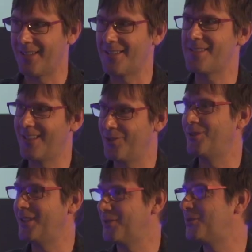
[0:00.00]
and they said, you
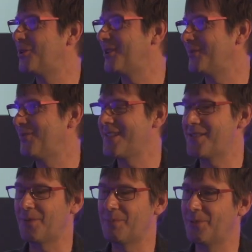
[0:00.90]
need 4. And
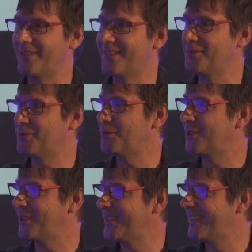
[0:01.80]
so we put it at
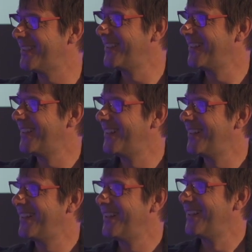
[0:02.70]
4.
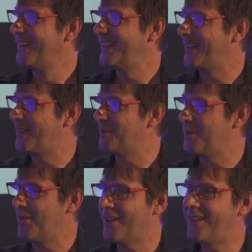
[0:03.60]

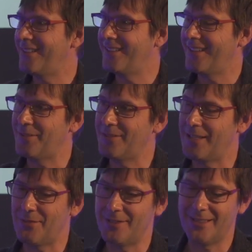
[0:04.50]
But then,
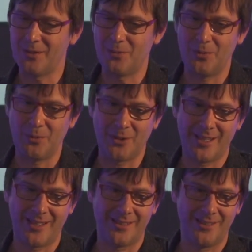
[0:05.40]
definitely we were
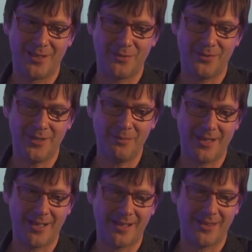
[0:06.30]
getting a lot of
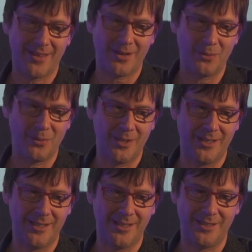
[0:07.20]
feedback that
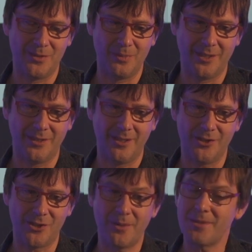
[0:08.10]
we needed to be
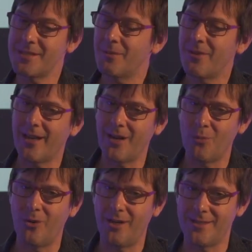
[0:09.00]
larger. I mean, some of that
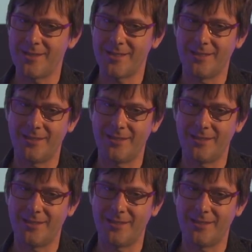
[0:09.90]
was